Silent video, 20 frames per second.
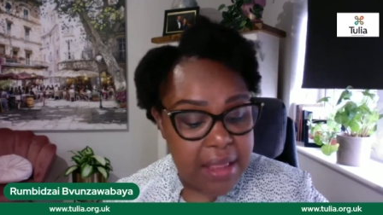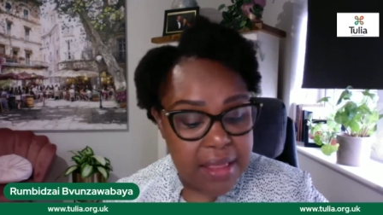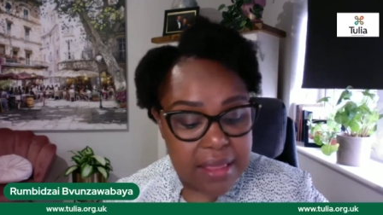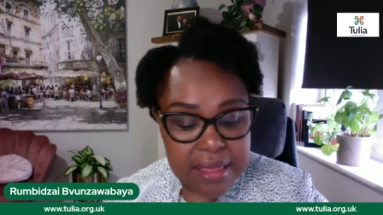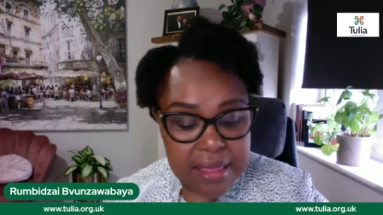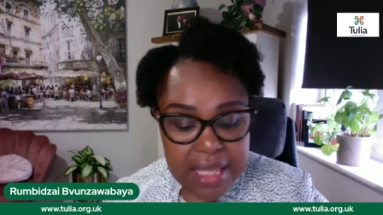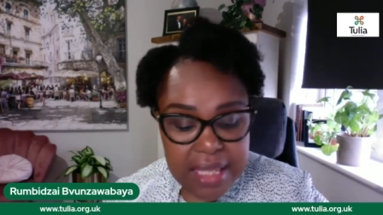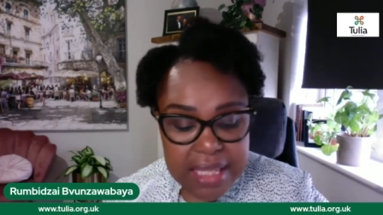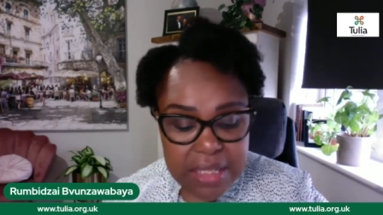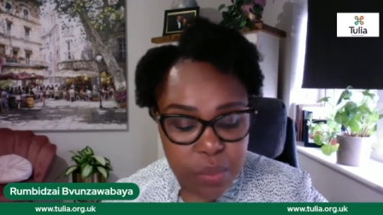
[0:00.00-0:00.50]

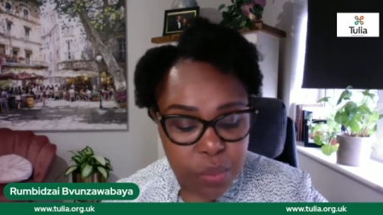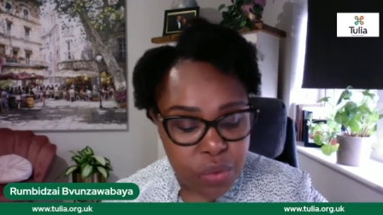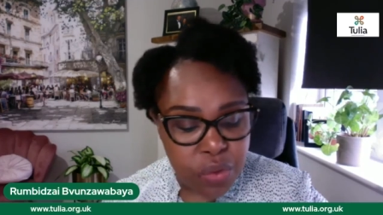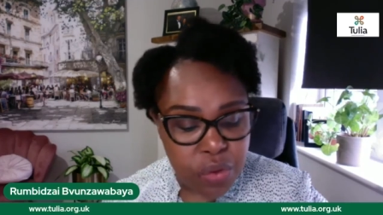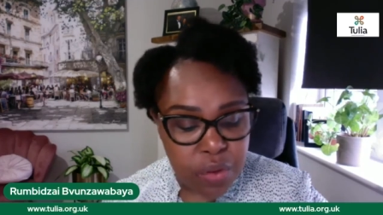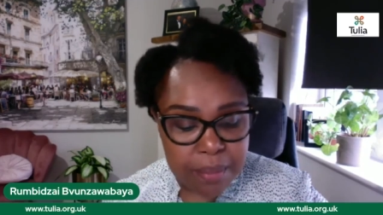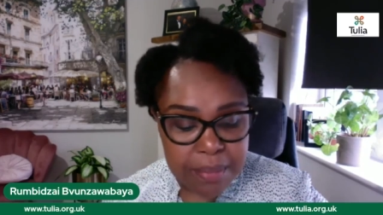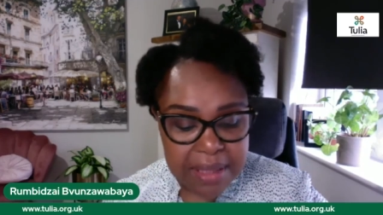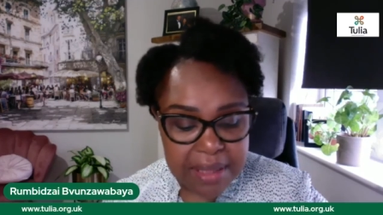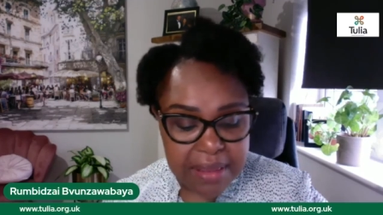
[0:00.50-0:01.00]
This would
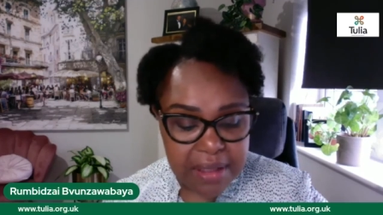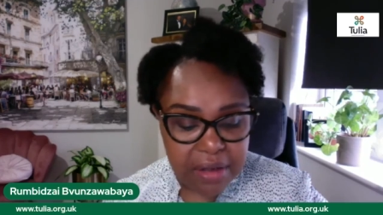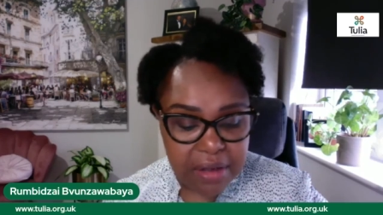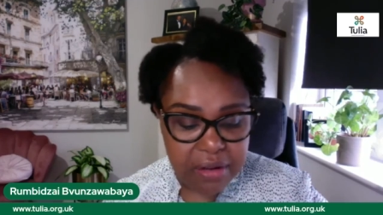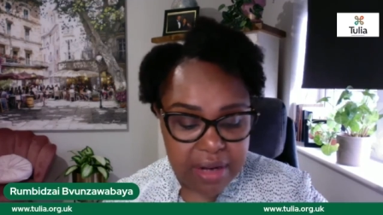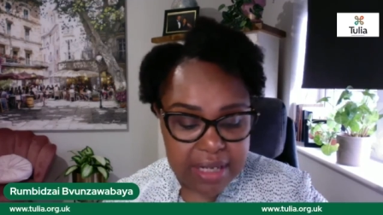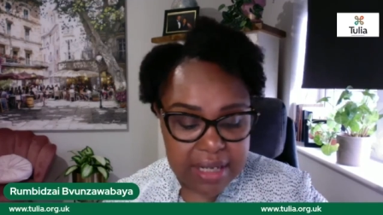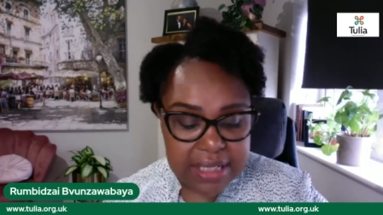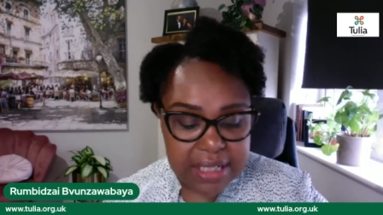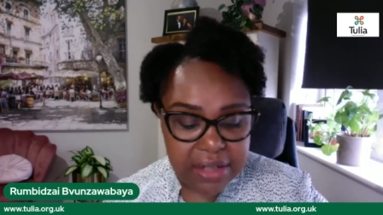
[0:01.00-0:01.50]
not meet the
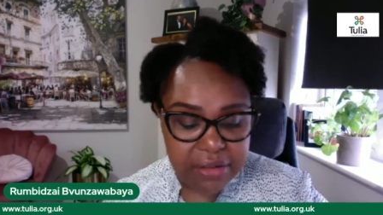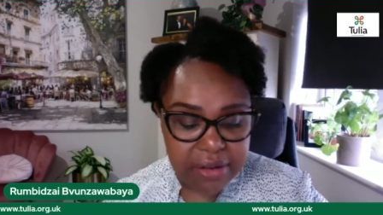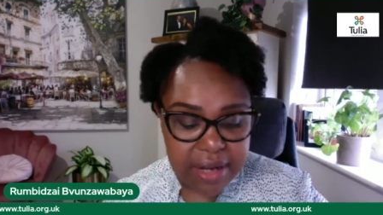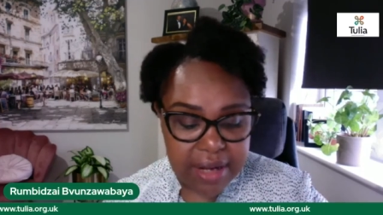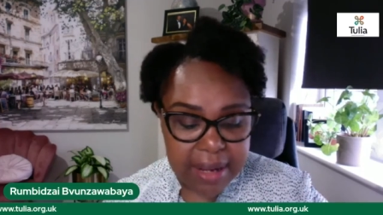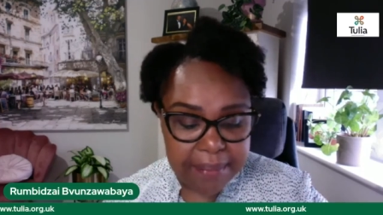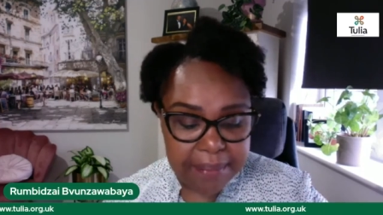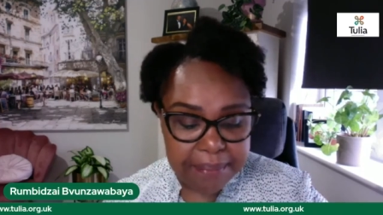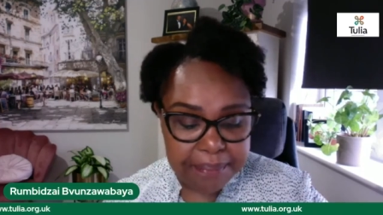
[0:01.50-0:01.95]
criteria.